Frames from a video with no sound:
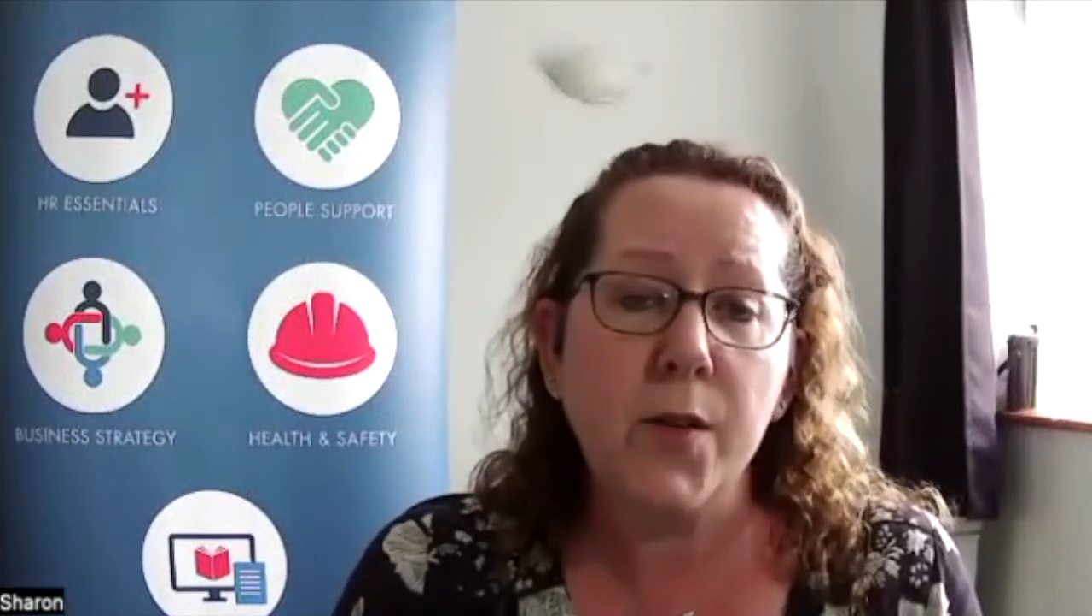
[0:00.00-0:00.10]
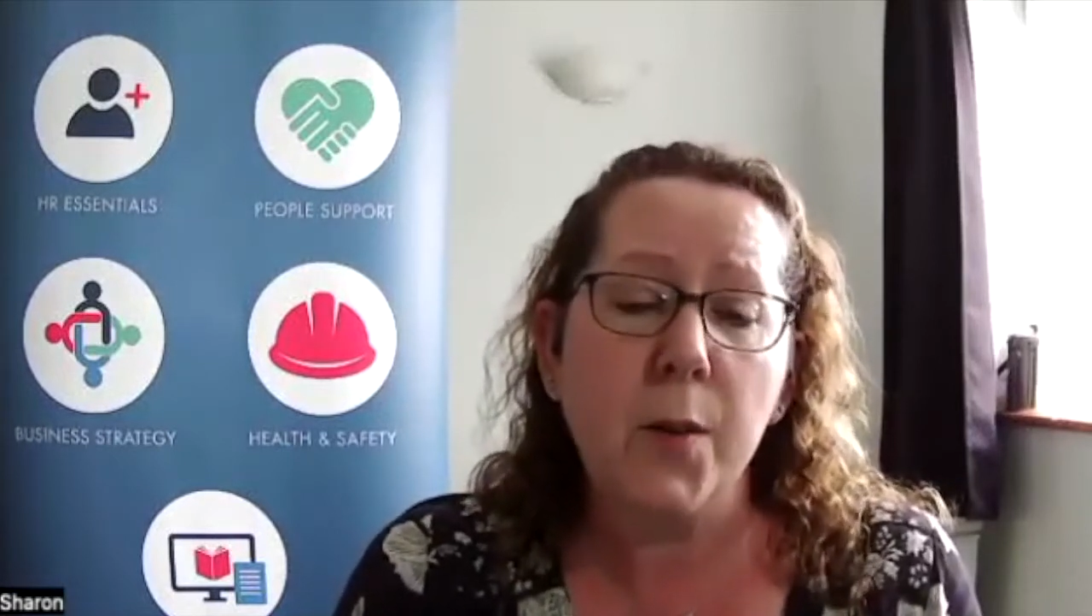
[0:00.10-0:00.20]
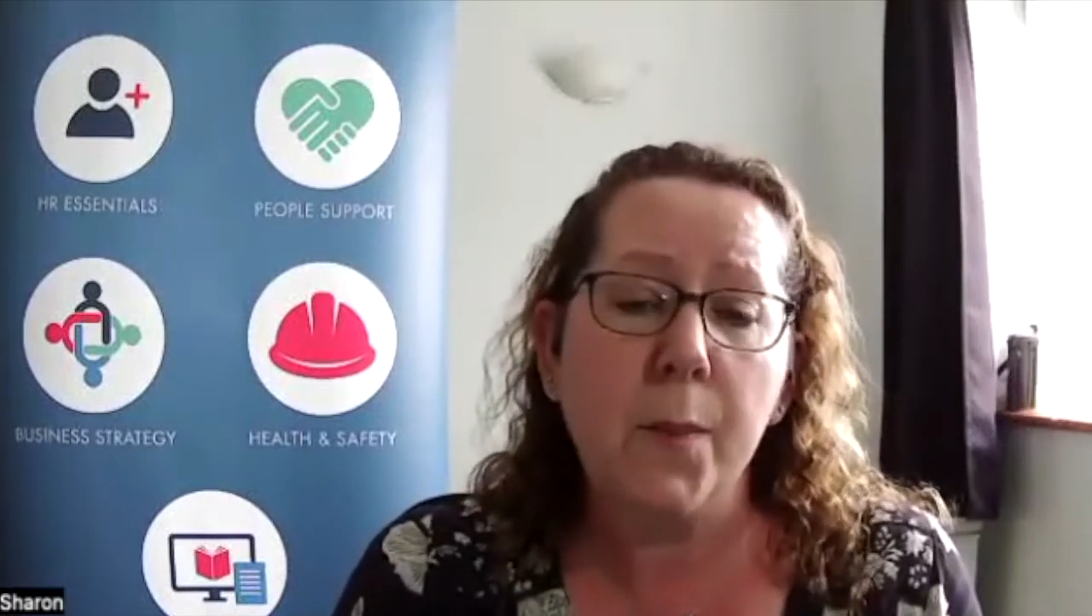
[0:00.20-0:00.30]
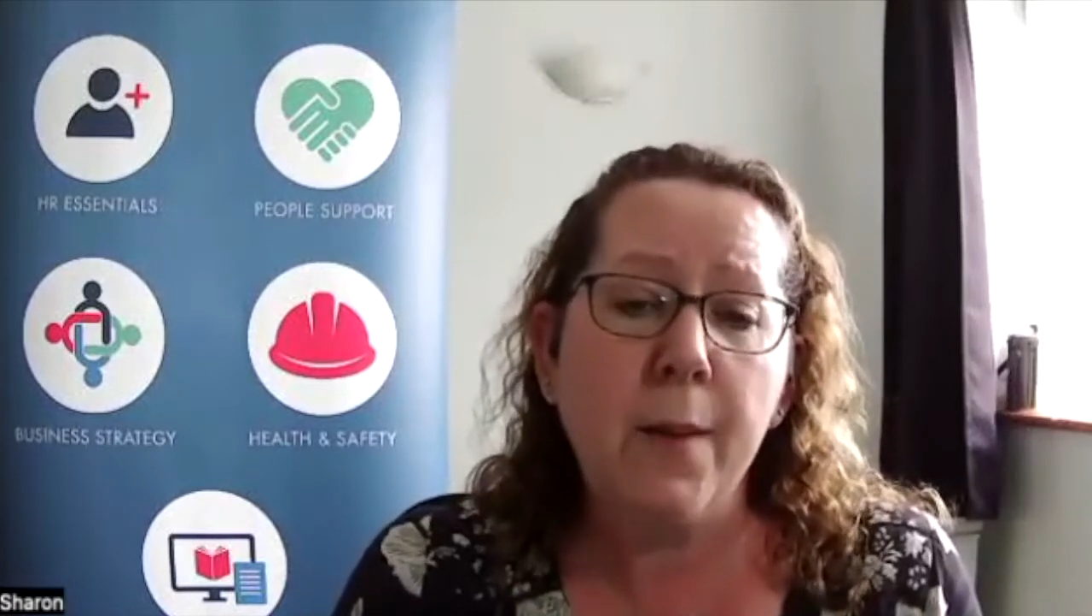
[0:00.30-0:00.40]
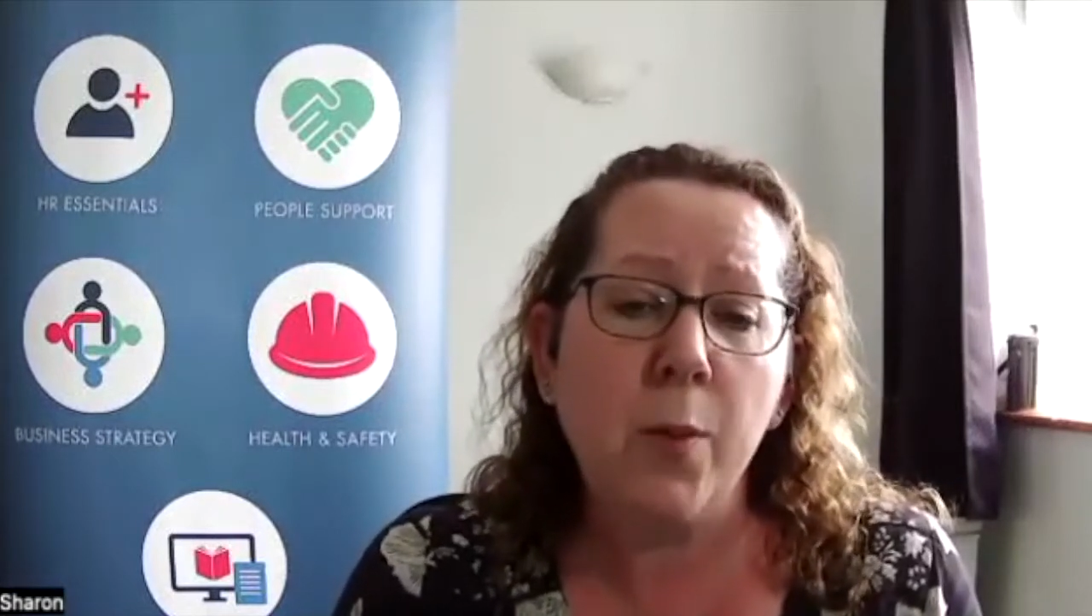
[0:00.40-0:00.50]

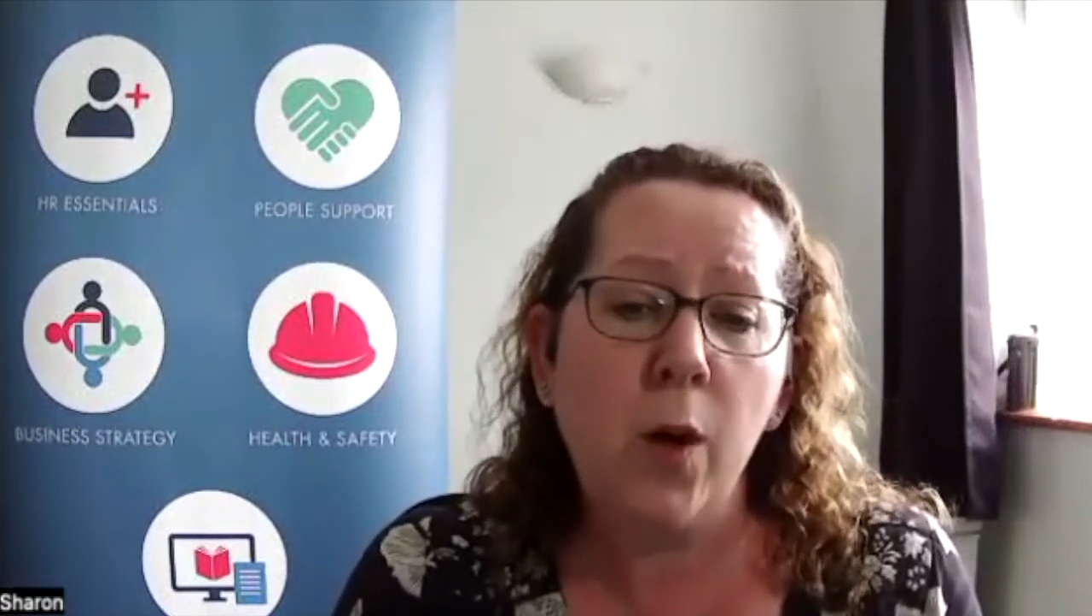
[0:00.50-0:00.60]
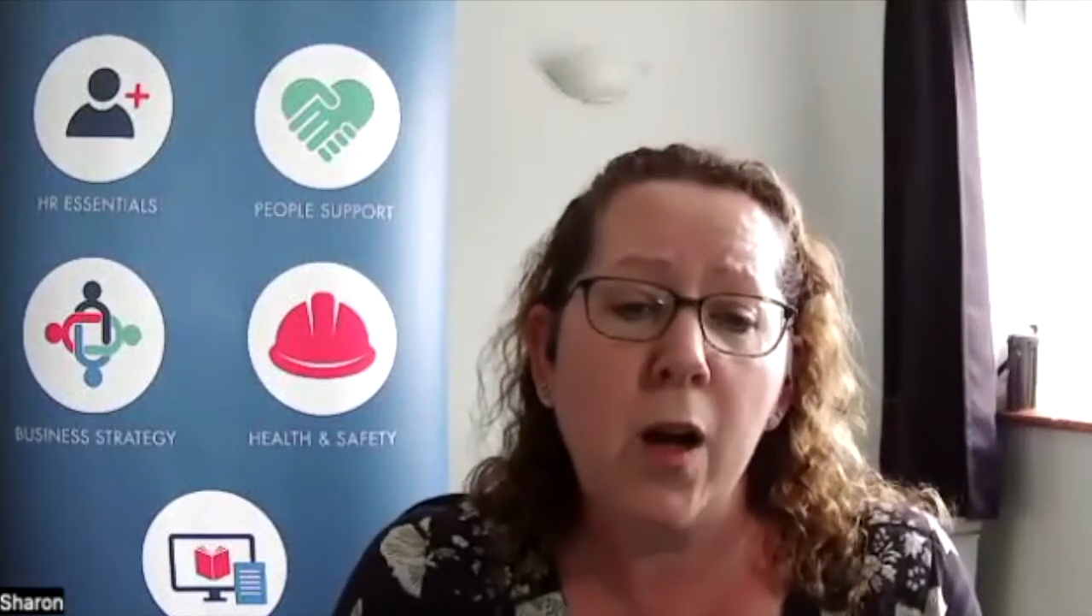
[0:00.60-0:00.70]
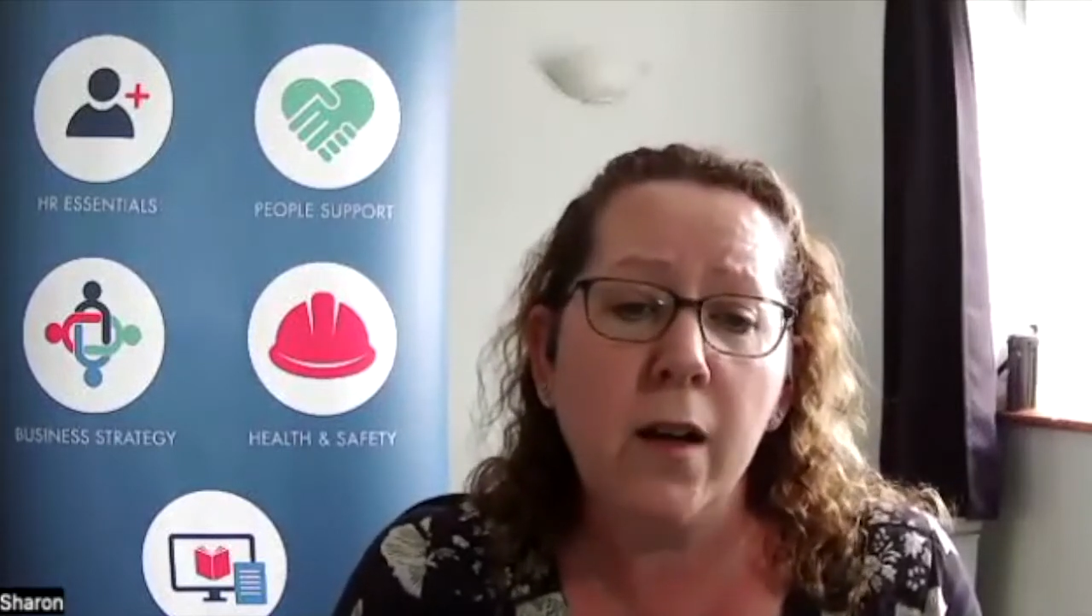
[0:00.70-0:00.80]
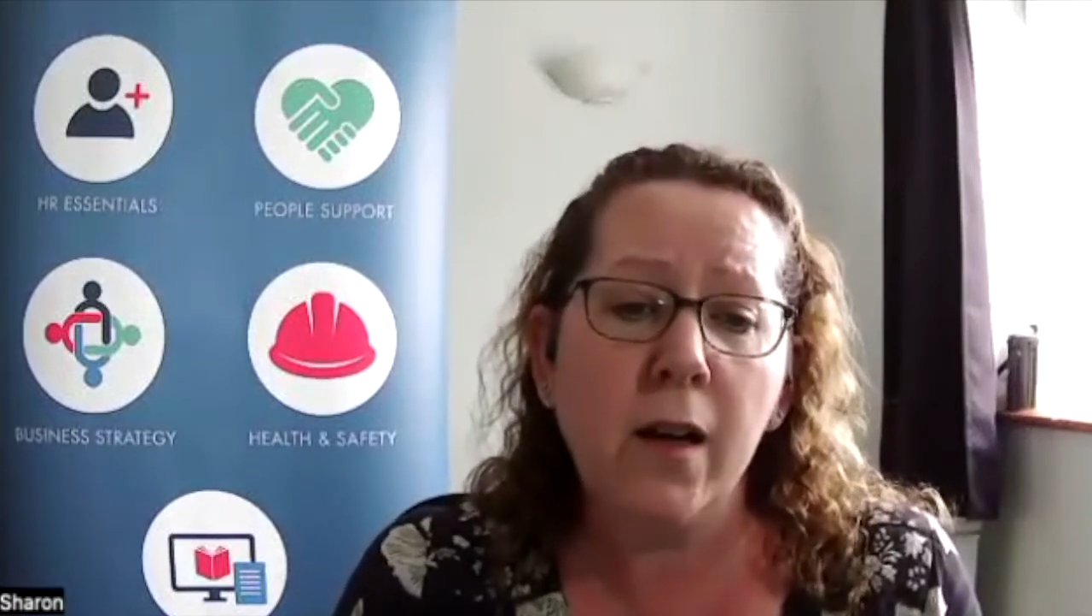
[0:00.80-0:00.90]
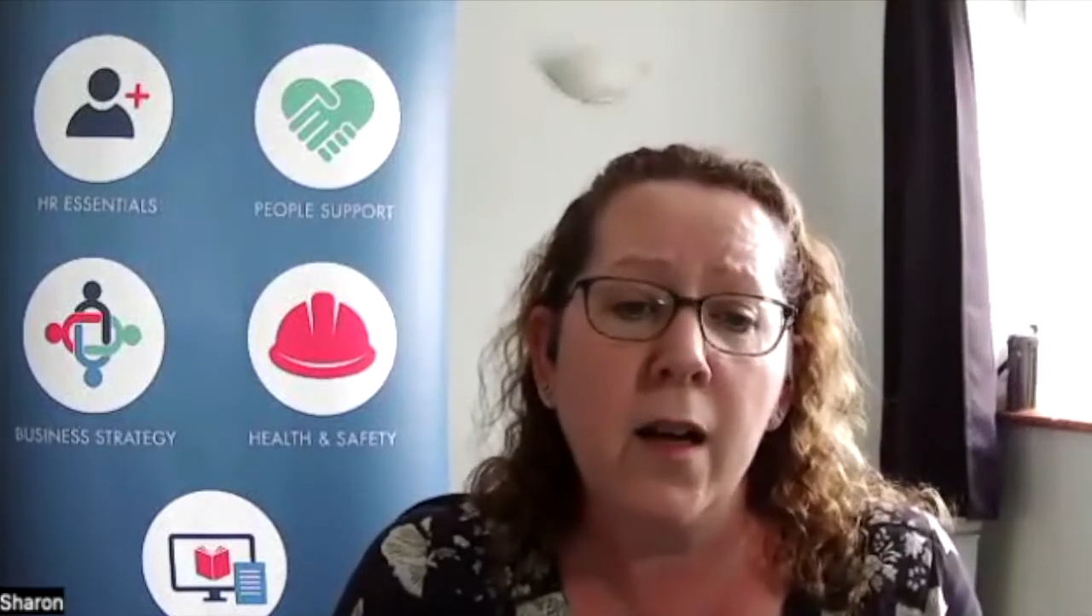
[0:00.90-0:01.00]
through paperwork.